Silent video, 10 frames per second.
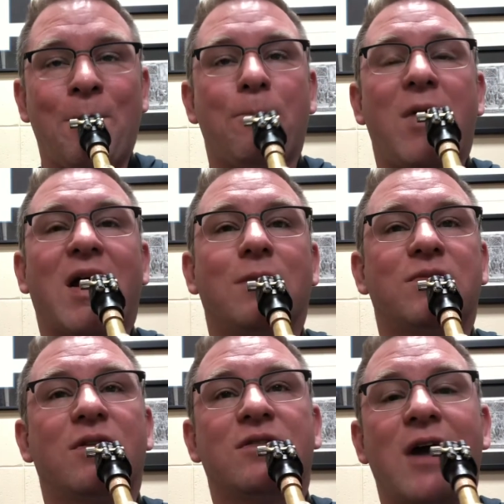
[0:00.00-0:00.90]
Back up
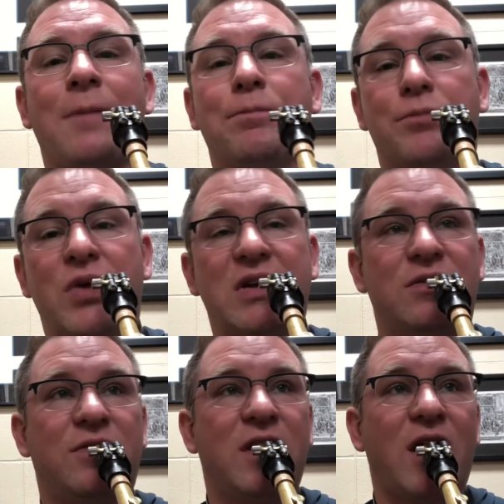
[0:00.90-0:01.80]
to the top, play
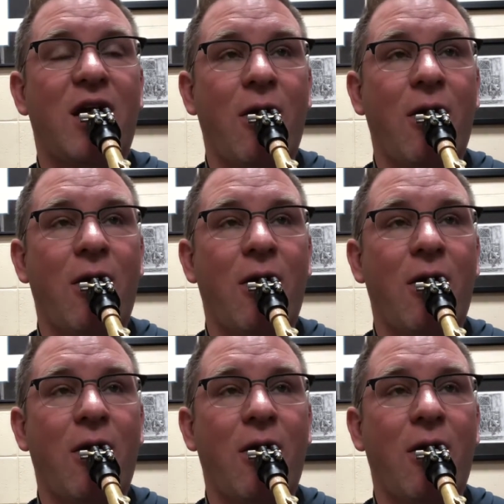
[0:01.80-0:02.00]
to fine.